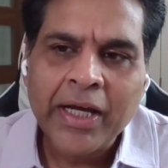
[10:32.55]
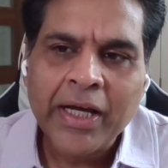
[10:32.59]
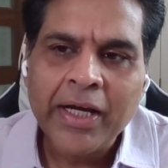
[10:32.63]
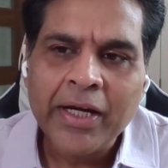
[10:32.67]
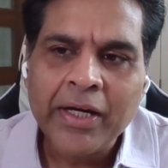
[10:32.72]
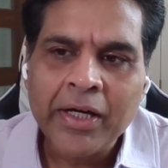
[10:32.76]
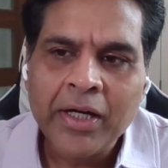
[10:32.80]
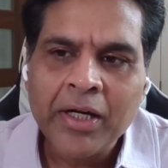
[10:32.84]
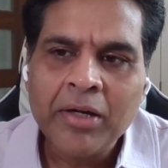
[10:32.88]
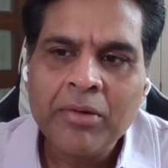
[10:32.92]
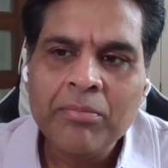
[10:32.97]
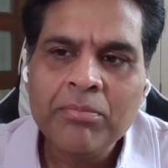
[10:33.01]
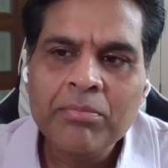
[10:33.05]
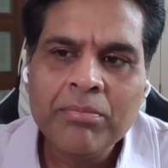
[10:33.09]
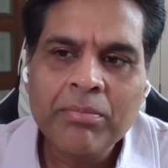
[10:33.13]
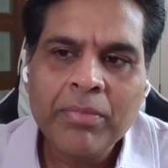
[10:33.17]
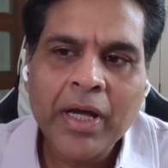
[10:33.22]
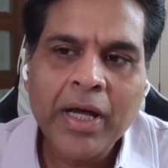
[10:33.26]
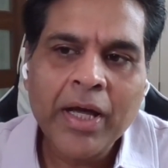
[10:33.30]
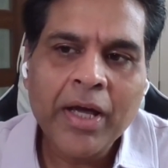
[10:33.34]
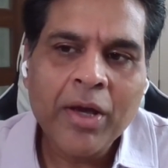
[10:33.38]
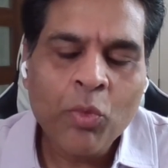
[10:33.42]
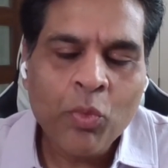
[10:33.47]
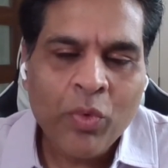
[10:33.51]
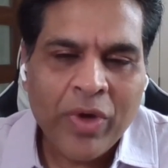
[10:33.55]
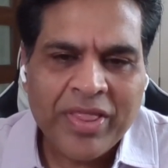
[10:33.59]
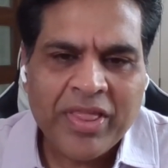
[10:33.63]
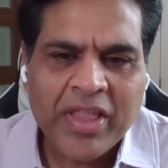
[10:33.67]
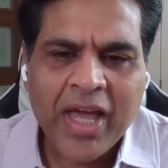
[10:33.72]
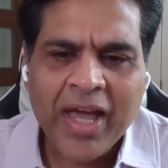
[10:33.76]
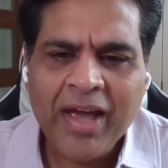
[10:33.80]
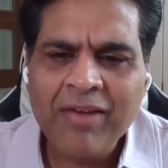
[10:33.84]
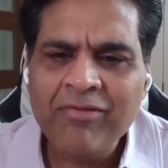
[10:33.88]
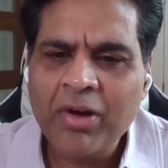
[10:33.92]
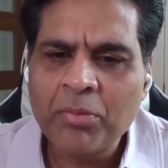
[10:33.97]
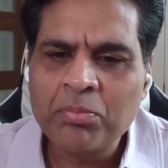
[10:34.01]
Uh, when
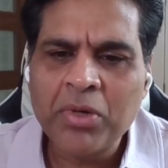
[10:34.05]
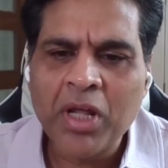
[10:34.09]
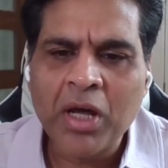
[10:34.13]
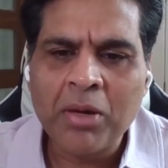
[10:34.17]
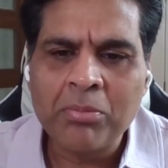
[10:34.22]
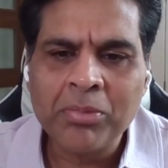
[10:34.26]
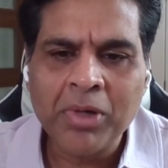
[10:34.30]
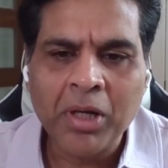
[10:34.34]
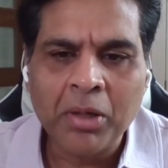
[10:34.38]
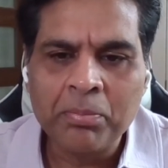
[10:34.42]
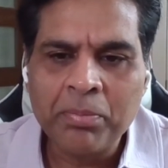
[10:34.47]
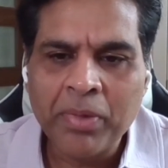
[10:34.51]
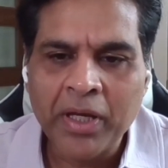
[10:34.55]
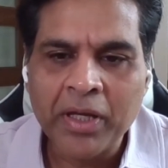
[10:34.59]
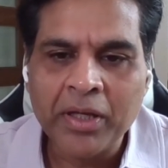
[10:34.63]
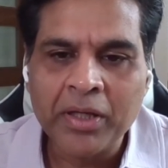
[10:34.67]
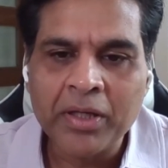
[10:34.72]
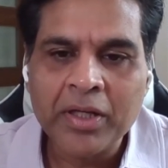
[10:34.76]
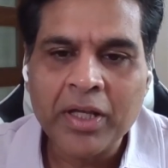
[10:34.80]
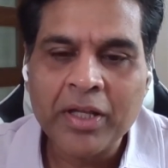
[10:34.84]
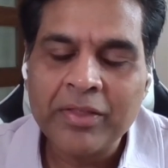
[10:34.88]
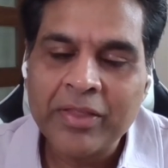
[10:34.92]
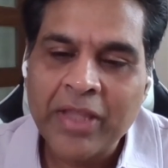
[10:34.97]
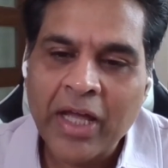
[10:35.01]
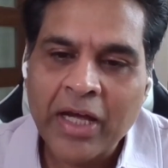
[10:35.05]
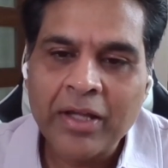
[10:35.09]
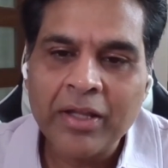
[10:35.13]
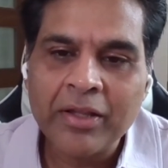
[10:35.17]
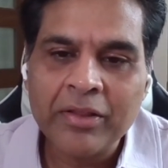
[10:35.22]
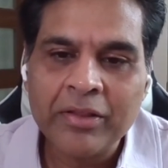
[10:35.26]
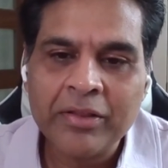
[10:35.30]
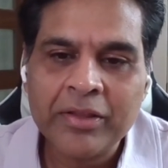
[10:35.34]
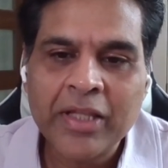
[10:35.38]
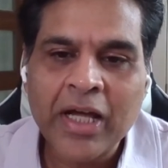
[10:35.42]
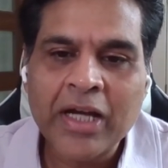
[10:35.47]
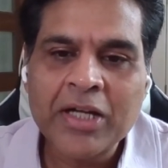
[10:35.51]
they have abdominal pain,
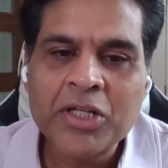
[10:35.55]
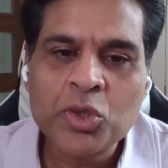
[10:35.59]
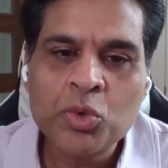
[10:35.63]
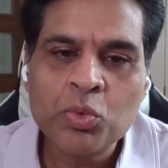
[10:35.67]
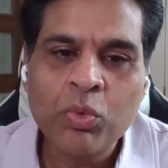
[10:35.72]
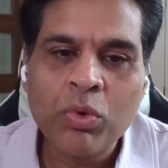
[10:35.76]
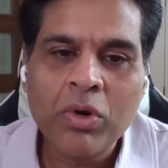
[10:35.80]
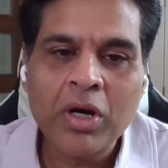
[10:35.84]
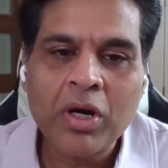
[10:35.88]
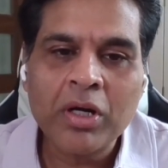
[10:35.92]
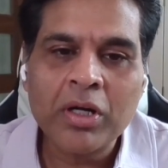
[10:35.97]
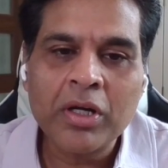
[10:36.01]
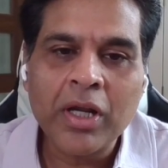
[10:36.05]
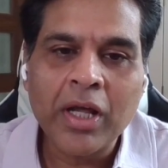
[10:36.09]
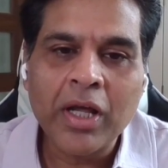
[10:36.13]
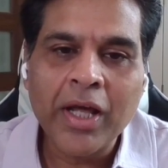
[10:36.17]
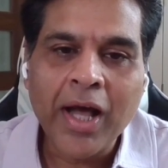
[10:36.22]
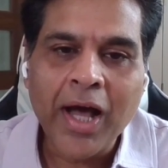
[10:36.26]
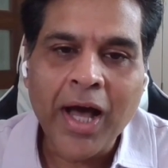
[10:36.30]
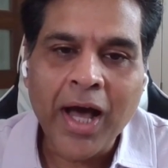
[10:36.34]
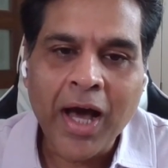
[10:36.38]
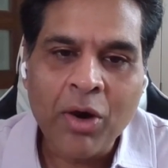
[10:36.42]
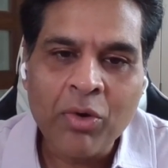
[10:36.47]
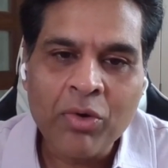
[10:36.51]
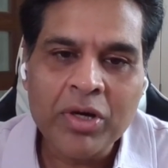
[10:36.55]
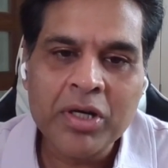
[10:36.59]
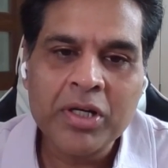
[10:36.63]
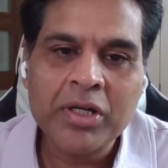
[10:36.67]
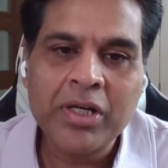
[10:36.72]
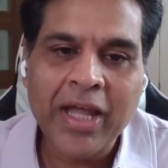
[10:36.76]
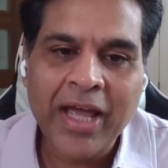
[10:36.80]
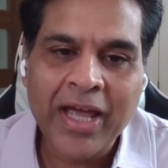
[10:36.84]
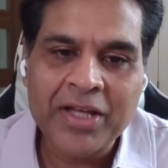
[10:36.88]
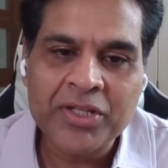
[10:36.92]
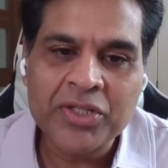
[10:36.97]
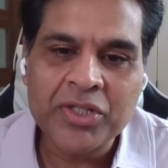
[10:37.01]
that's what our
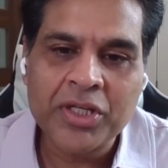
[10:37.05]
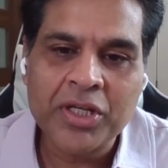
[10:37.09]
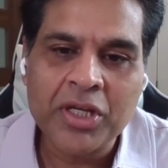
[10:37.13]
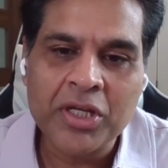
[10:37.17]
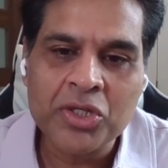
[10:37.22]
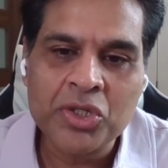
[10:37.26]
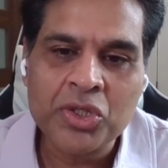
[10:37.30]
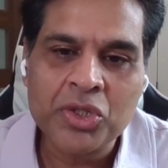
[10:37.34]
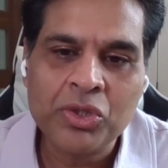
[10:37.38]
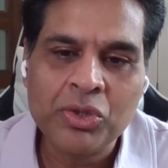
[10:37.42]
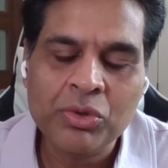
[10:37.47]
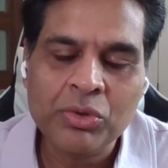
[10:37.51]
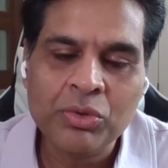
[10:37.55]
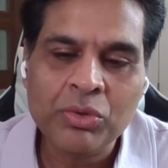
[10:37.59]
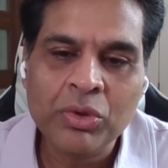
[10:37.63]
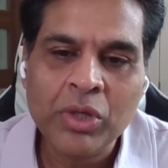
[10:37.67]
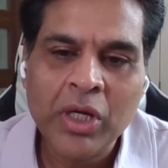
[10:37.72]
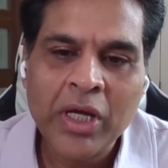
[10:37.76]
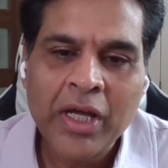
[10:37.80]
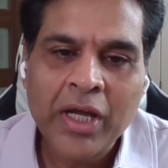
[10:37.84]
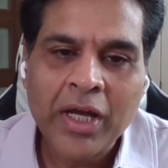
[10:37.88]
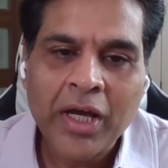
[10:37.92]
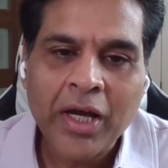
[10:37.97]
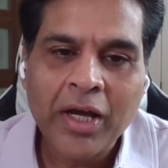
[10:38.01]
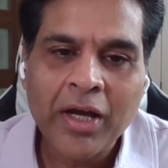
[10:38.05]
task is to